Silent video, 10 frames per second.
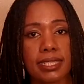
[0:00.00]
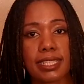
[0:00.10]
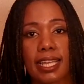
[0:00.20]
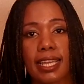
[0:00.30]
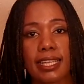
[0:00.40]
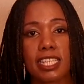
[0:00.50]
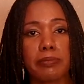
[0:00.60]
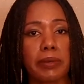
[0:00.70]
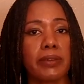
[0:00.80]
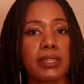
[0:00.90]
they can
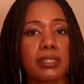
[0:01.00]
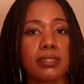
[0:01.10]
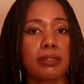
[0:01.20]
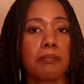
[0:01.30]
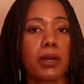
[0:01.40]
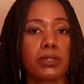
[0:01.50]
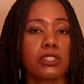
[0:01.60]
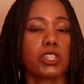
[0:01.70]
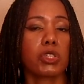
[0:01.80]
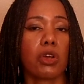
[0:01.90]
experience the
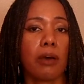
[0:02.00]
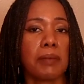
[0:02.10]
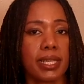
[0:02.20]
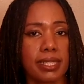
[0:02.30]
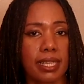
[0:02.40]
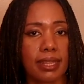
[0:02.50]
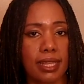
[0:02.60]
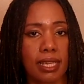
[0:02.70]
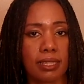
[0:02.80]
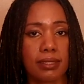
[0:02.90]
most traumatic
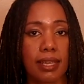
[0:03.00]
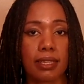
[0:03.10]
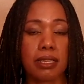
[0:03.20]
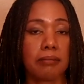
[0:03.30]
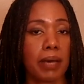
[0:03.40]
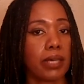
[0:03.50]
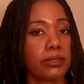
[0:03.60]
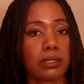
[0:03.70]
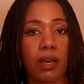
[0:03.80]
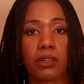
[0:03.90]
things and come
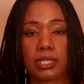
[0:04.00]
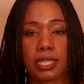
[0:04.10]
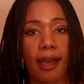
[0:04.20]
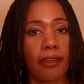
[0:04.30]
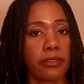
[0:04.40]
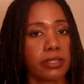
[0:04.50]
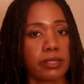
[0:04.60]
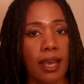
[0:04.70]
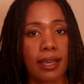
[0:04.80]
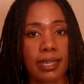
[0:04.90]
out on the other
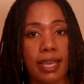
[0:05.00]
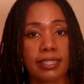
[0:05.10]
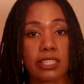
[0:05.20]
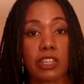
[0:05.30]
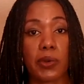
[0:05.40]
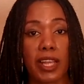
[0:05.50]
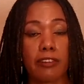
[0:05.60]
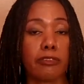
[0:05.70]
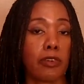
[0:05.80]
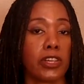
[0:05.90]
side as a great
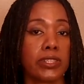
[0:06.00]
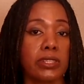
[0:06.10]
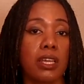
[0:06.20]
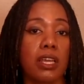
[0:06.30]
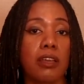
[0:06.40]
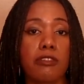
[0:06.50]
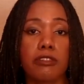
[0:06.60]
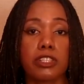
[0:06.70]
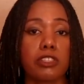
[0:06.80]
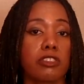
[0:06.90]
force
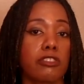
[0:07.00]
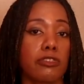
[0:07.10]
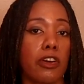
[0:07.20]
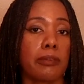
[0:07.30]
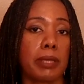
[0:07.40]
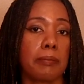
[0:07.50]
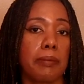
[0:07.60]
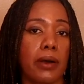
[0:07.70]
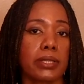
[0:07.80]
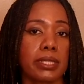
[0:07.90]
for transforming
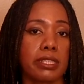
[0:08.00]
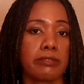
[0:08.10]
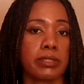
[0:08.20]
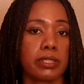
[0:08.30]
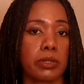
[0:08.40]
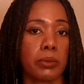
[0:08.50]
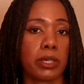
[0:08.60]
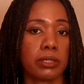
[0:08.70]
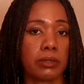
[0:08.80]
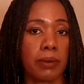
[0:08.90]
positively the
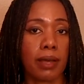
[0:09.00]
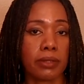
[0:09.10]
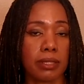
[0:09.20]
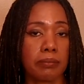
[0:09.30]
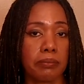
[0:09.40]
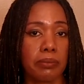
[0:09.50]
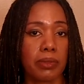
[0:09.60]
world around them.